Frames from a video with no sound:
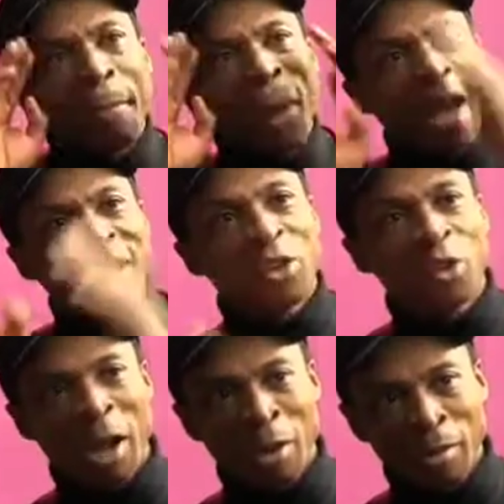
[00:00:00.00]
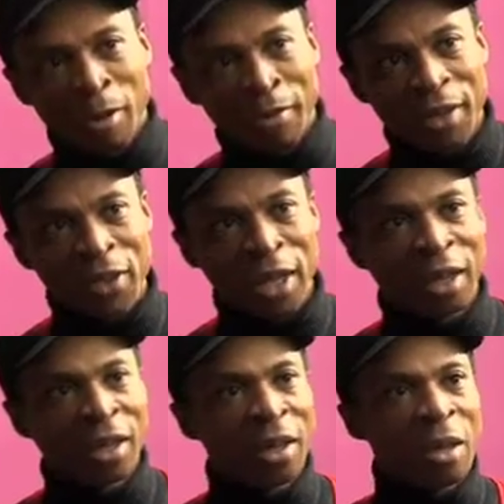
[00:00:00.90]
mind realm of his thing,
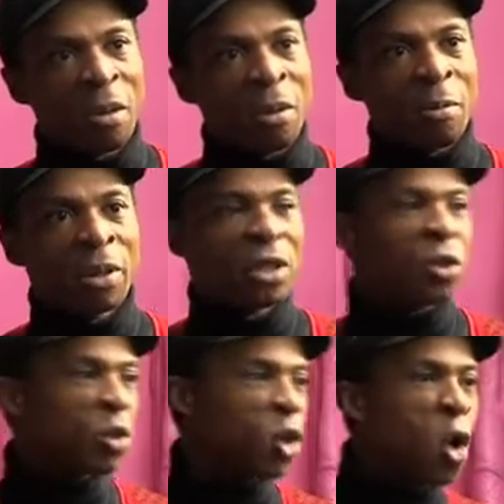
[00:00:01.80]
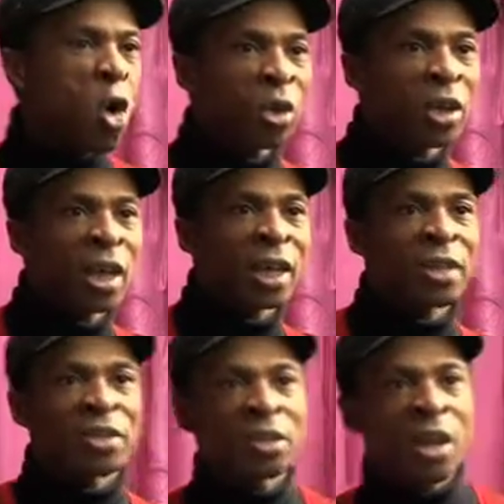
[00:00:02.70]
but it's torn
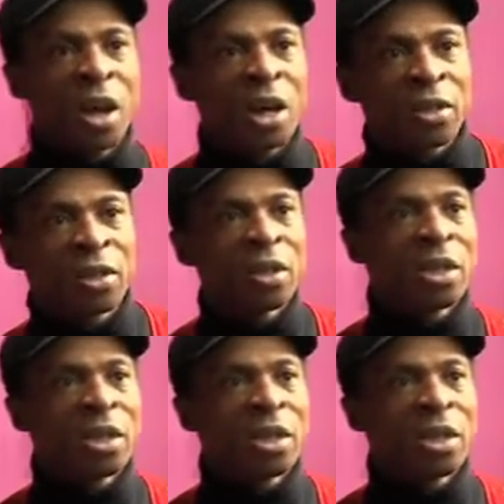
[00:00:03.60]
against his heart.